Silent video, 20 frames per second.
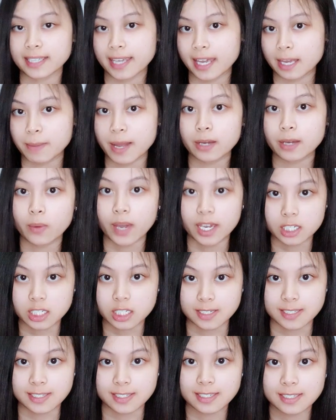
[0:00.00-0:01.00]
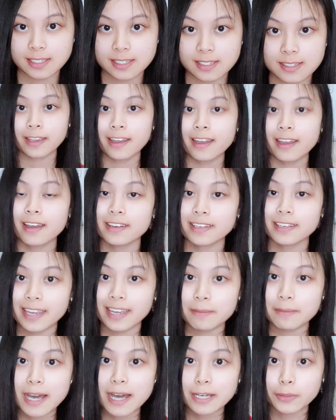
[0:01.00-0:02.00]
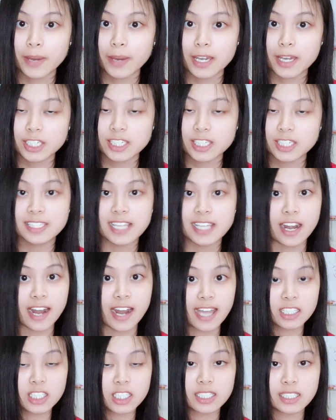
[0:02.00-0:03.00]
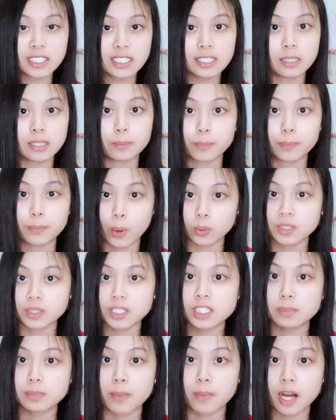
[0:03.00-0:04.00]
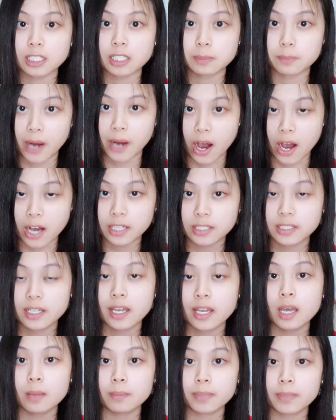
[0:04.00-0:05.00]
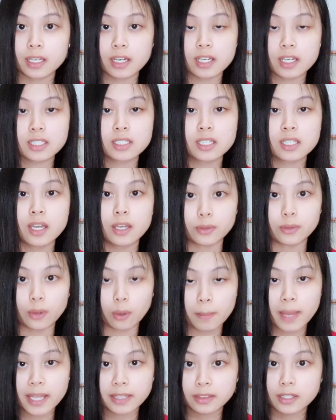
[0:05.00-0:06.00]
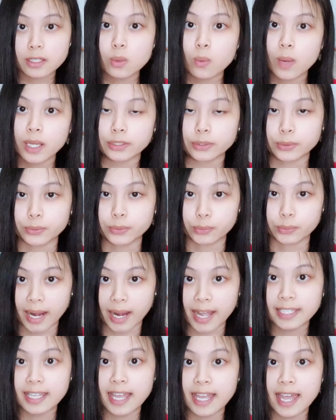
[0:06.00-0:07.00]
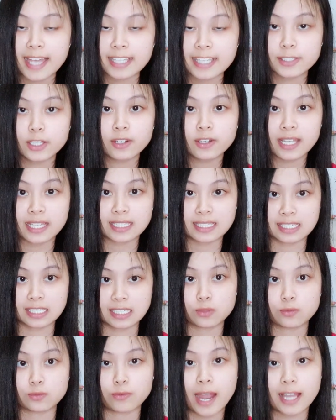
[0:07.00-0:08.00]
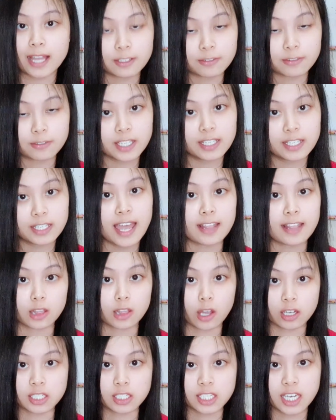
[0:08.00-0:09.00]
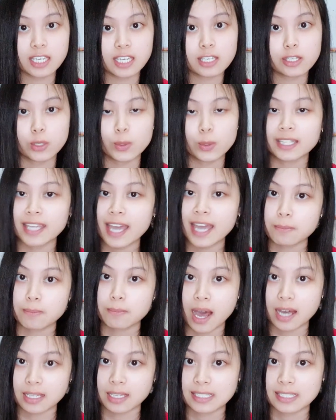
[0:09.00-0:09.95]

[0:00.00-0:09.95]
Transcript: KBAT questions. KBAT questions are actually the bonus marks part because no matter what you write, as long as it's relevant and logic, you will get marks